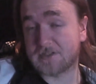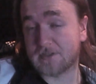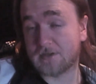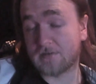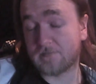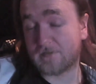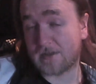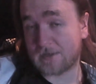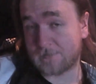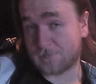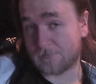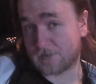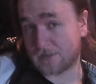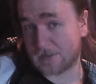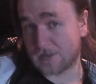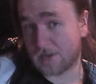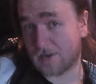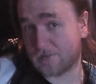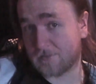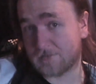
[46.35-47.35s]
So if anybody
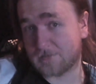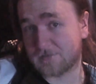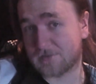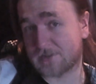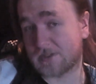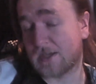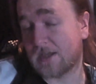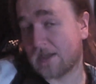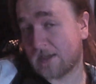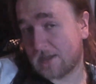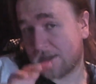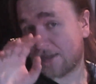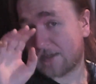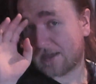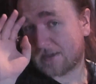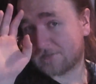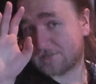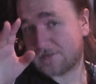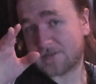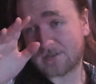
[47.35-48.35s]
knows
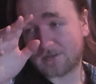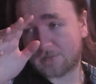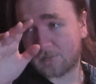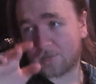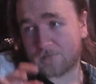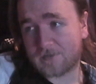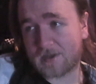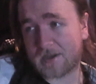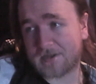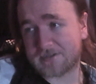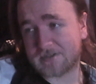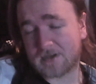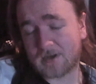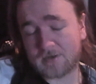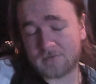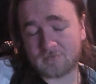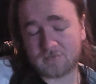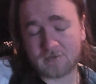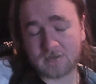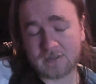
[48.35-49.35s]
how to deal with that,
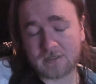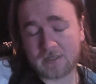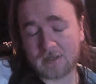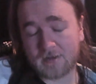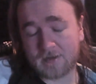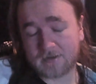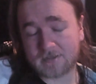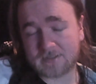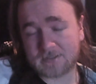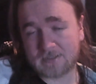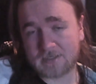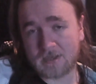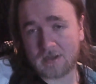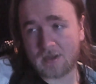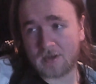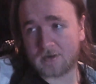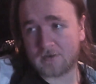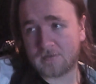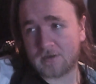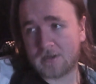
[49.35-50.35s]
I'd really like to
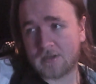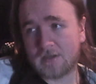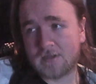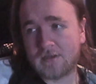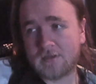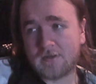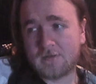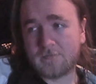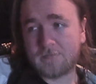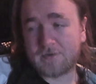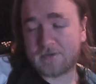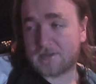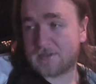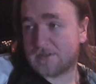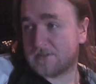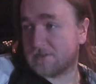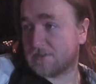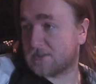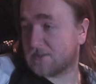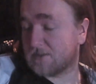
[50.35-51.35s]
know.
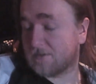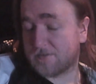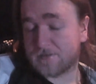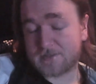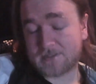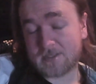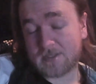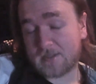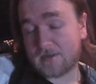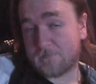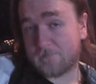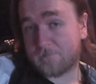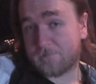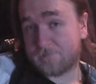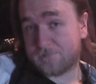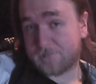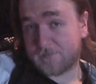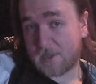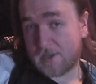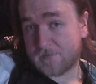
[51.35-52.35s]
Because honestly,
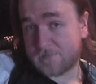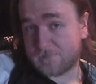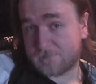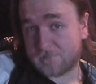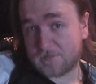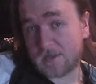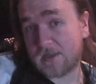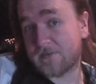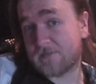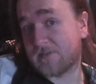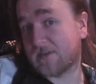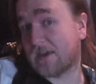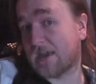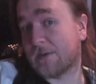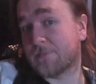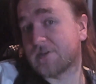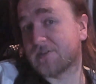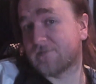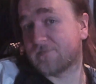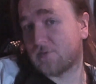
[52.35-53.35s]
if the
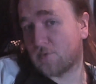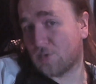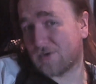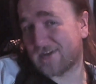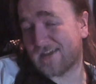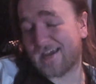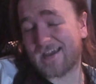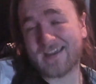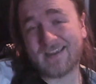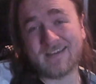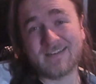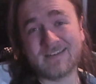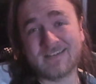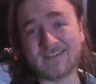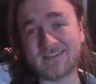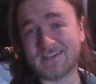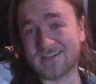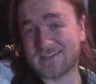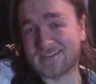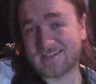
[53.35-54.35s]
camera's 4K
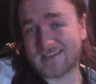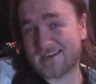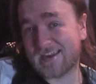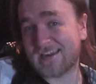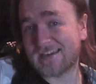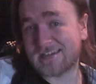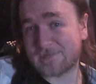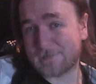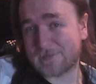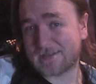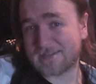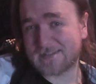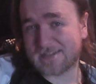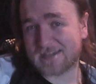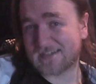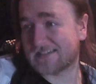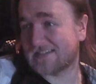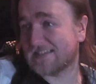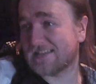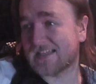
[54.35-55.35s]
and does 1080p
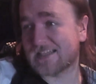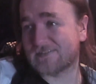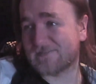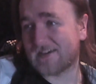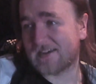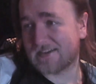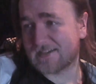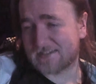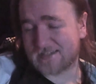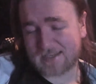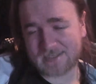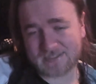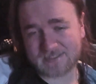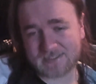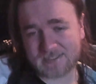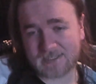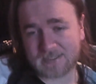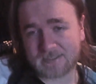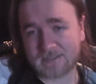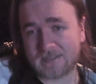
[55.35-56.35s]
60, that's
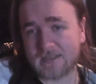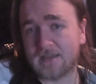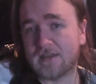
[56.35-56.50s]
fantastic.